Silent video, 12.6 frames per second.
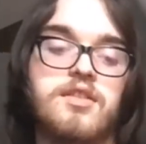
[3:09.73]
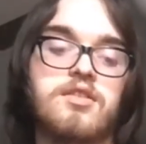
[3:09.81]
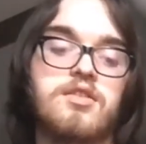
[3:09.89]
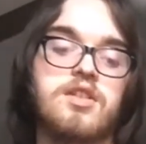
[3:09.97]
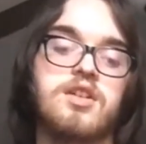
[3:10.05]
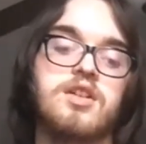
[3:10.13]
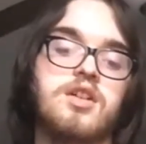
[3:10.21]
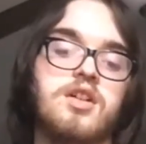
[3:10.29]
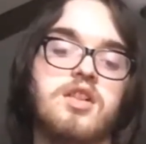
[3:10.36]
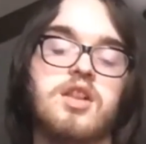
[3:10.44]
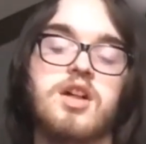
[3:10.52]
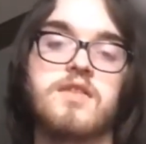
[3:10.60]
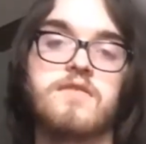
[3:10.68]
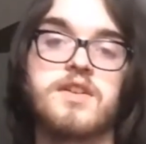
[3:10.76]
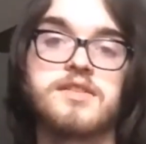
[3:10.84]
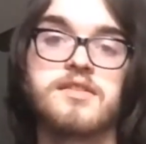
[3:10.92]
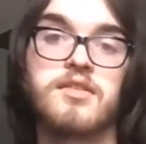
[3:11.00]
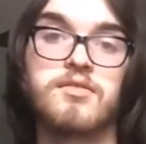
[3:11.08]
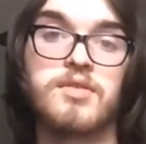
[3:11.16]
A lot of
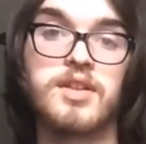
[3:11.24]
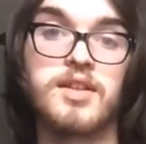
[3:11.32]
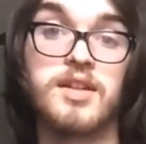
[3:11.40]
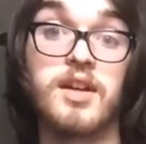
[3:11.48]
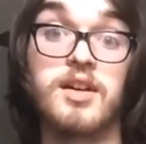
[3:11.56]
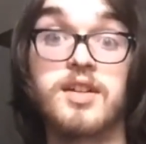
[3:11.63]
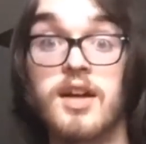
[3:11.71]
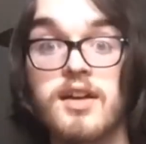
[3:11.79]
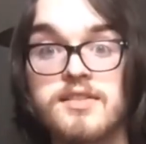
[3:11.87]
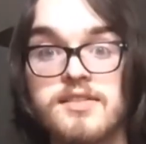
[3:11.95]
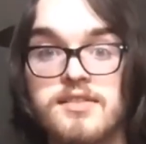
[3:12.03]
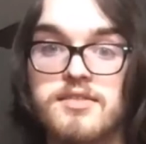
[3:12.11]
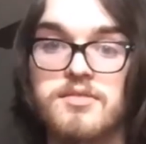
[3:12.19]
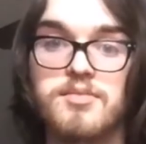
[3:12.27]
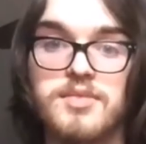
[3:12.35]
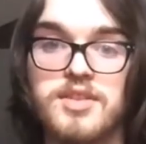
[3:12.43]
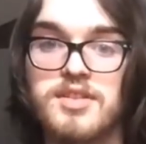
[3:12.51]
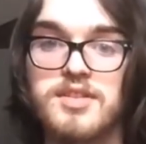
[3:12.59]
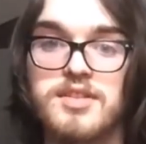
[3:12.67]
us are really
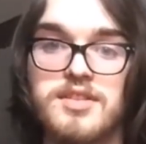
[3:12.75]
accustomed